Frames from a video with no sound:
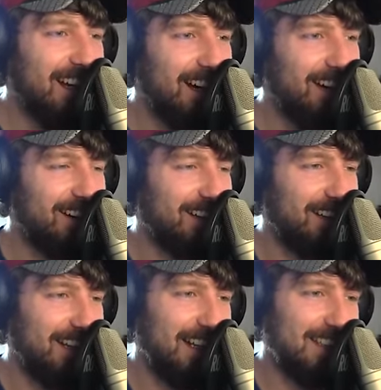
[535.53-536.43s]
Oh
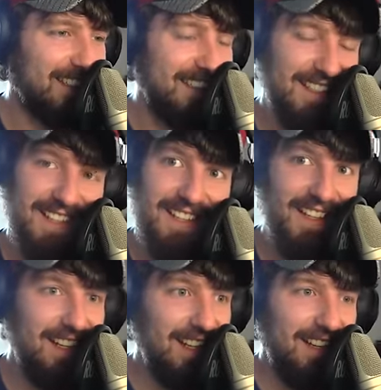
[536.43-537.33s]
goodness.
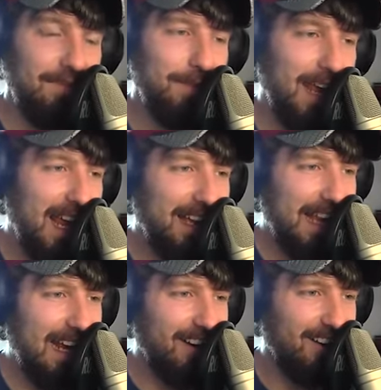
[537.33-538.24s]
Man,
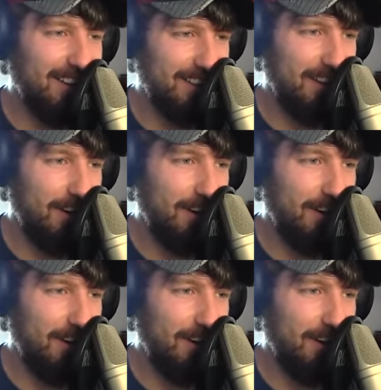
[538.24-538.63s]
that hurts.